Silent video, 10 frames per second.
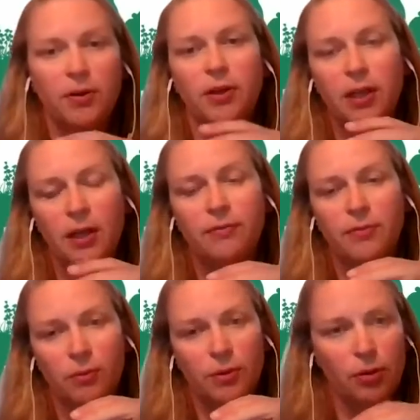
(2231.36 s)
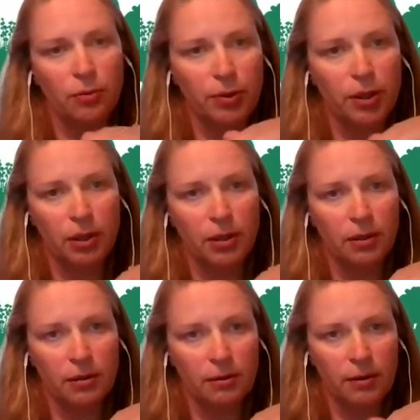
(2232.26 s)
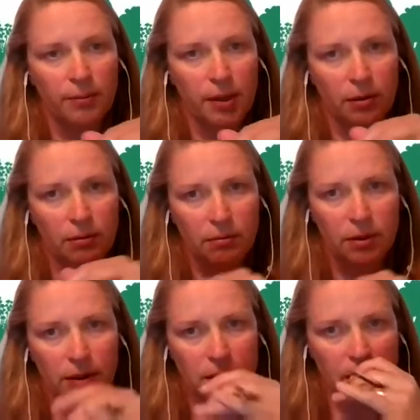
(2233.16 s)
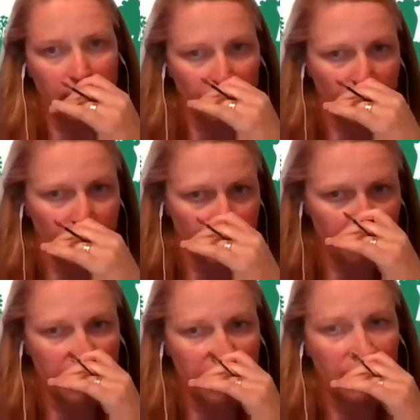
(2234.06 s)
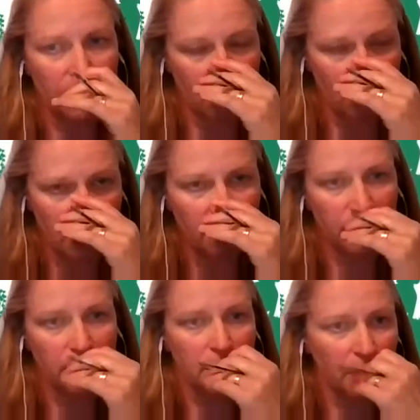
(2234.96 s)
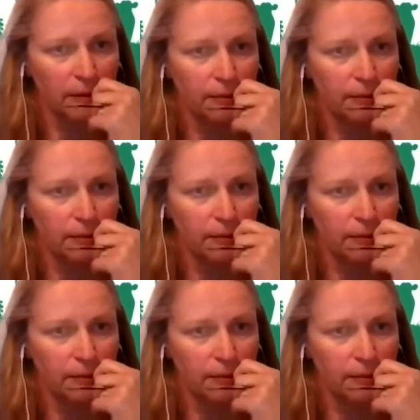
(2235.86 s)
very careful of what you're bringing in. I mean, I think Damien said that already, but like